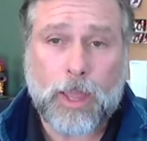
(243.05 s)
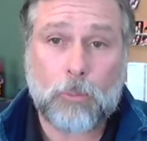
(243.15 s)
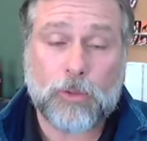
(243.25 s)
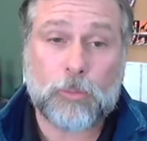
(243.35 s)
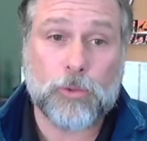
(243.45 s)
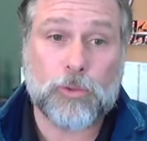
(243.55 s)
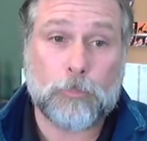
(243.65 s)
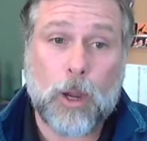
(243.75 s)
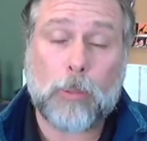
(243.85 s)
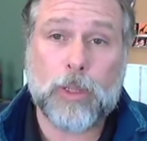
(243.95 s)
And what was
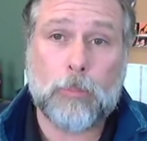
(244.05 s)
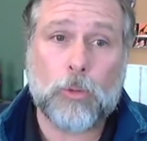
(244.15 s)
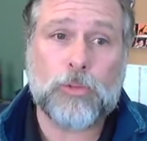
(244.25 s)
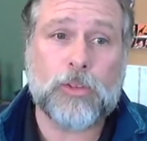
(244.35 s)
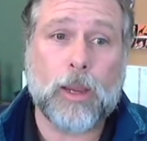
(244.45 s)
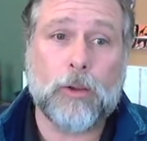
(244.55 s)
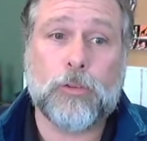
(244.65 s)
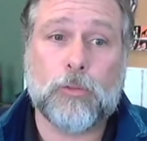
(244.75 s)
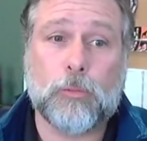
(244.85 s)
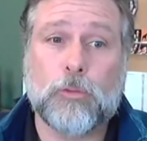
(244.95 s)
probably the most
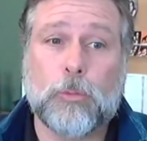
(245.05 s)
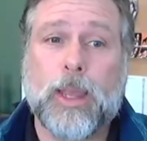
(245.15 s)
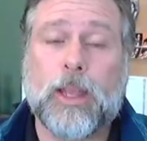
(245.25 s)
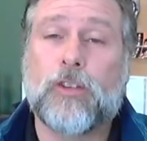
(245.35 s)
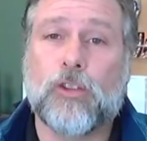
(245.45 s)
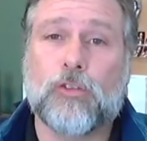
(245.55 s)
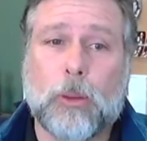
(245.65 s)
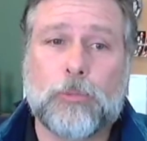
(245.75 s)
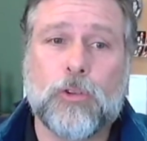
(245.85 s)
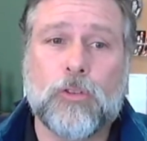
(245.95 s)
scariest was we had
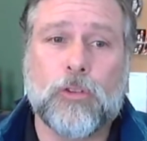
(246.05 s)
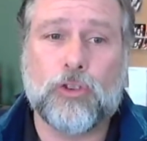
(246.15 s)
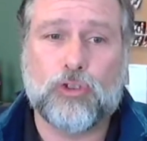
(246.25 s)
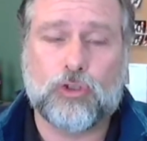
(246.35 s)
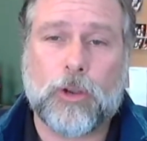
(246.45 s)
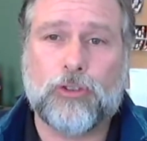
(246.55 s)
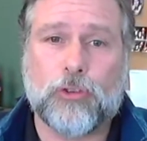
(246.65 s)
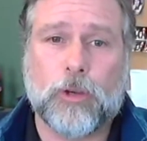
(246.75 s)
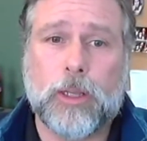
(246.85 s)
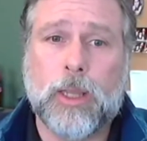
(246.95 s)
disruptions in the
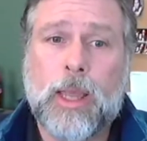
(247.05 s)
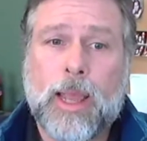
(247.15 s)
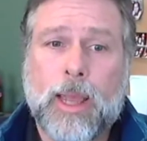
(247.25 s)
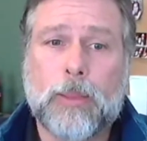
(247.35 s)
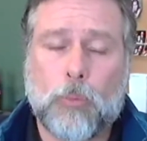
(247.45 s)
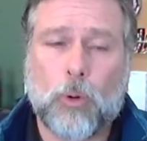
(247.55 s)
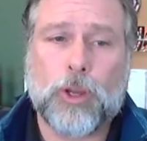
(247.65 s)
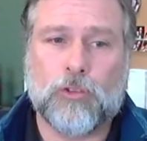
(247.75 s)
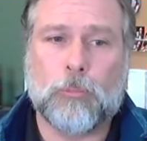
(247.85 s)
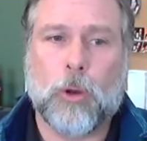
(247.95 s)
treasury and the
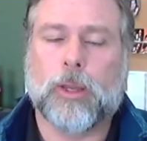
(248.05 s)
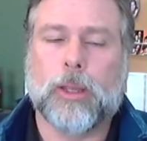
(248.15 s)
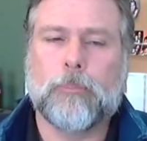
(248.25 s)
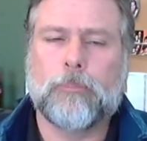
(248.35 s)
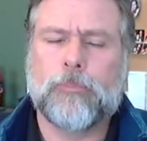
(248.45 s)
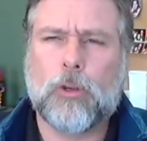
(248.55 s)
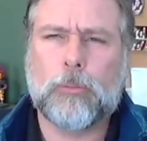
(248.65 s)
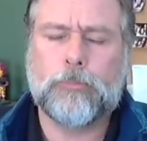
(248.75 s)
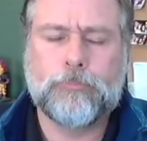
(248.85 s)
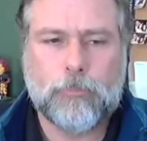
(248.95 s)
mortgage market.
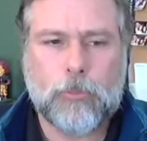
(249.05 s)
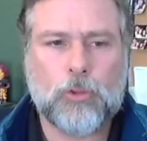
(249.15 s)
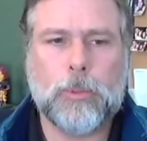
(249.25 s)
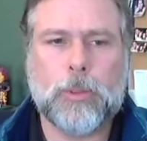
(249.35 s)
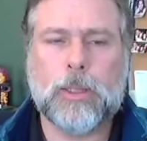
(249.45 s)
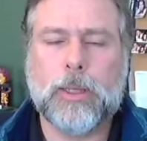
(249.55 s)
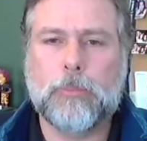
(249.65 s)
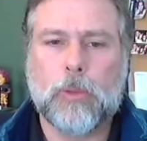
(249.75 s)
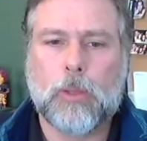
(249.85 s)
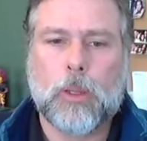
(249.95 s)
So
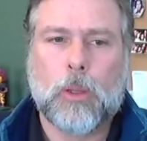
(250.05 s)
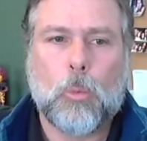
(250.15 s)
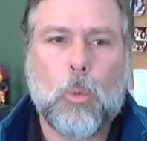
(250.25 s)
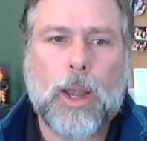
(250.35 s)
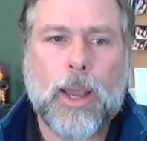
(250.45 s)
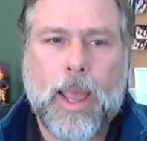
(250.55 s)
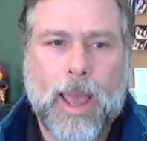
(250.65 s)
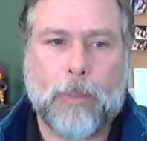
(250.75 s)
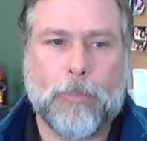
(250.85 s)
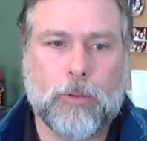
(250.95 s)
ultimately, what
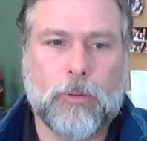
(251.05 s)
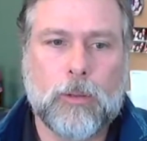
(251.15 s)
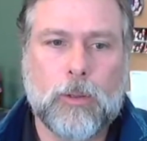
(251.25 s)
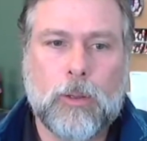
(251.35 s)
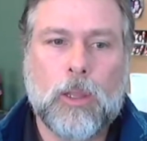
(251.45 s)
happened?